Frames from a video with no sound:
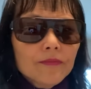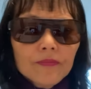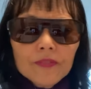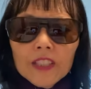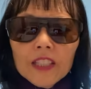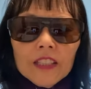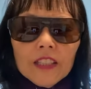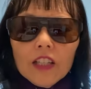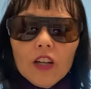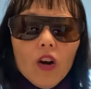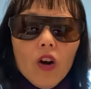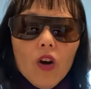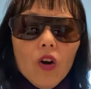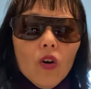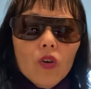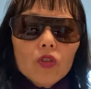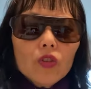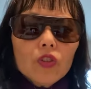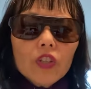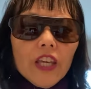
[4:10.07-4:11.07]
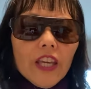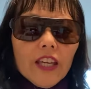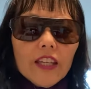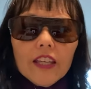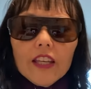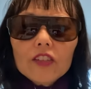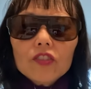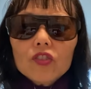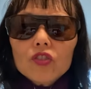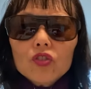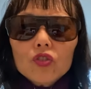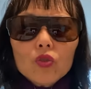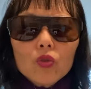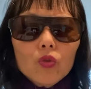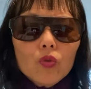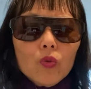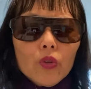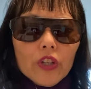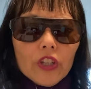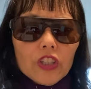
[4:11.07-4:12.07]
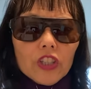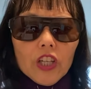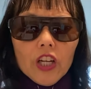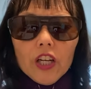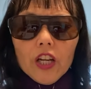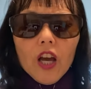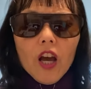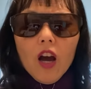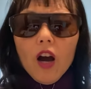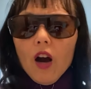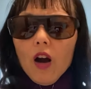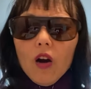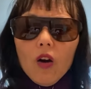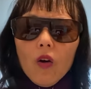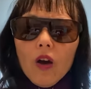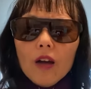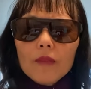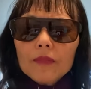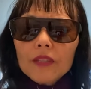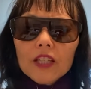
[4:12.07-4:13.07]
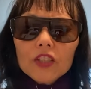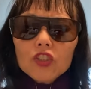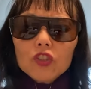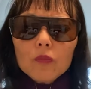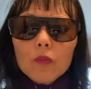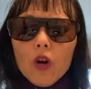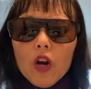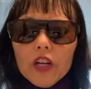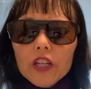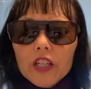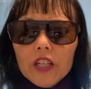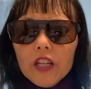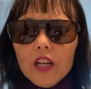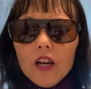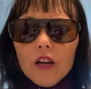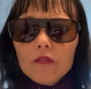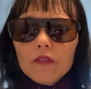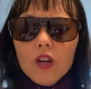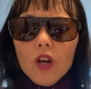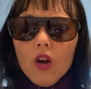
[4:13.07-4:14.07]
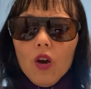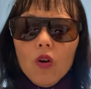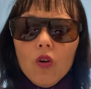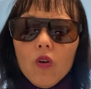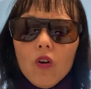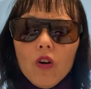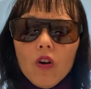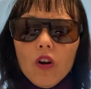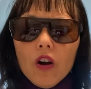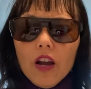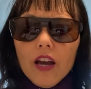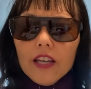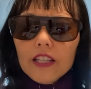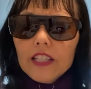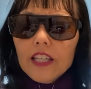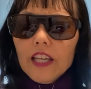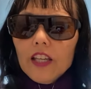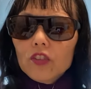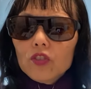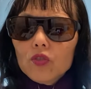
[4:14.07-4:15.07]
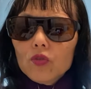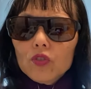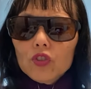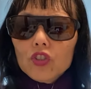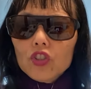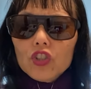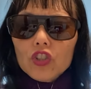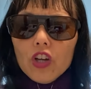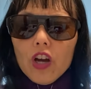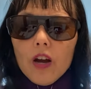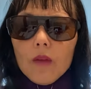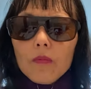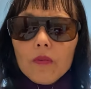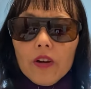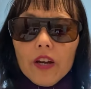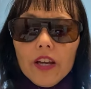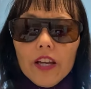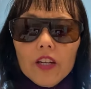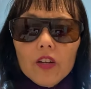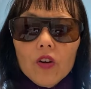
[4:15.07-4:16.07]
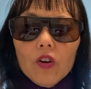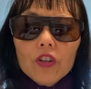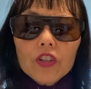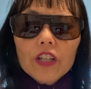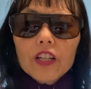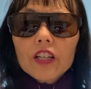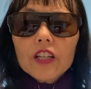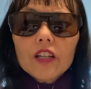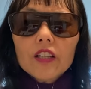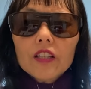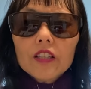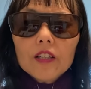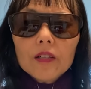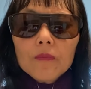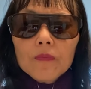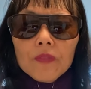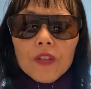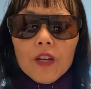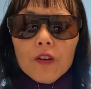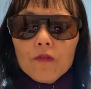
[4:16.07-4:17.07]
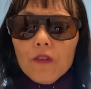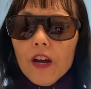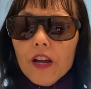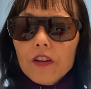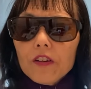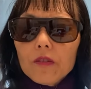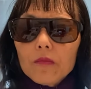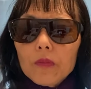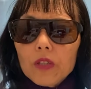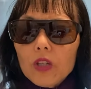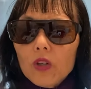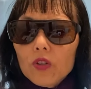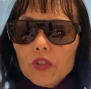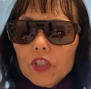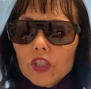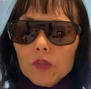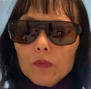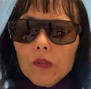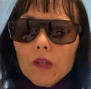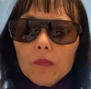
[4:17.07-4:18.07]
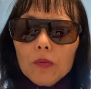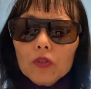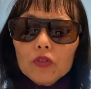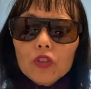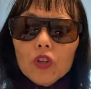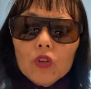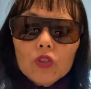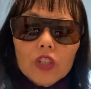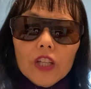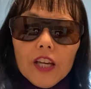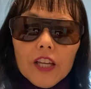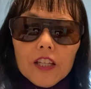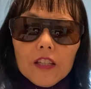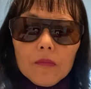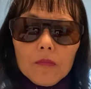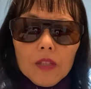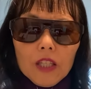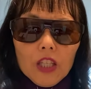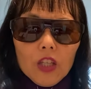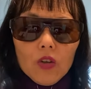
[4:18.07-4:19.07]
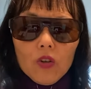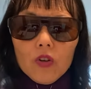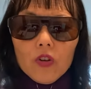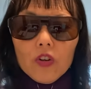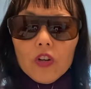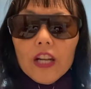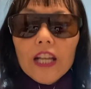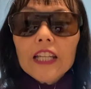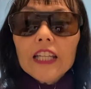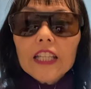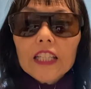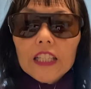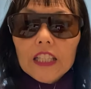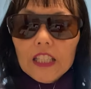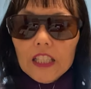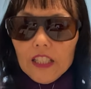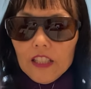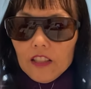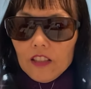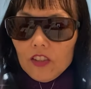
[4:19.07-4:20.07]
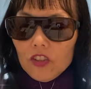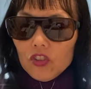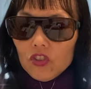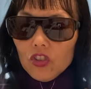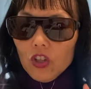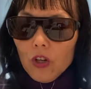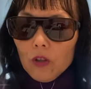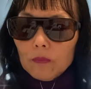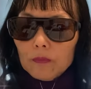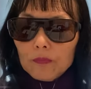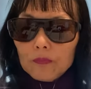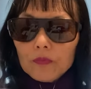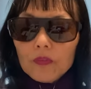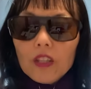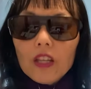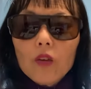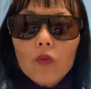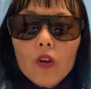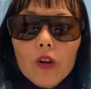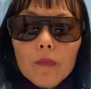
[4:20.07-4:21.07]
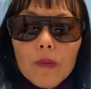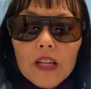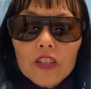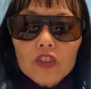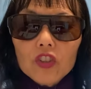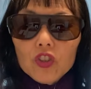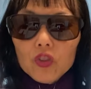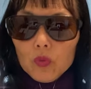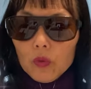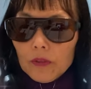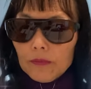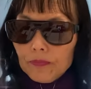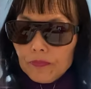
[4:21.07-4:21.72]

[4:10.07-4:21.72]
That, oh, you can't get the schoolwork done. Oh, I'm not smart enough. Or I can't do this job right. Or they're going to fire me. Or these people don't like me. Or anything like this. So what about this one?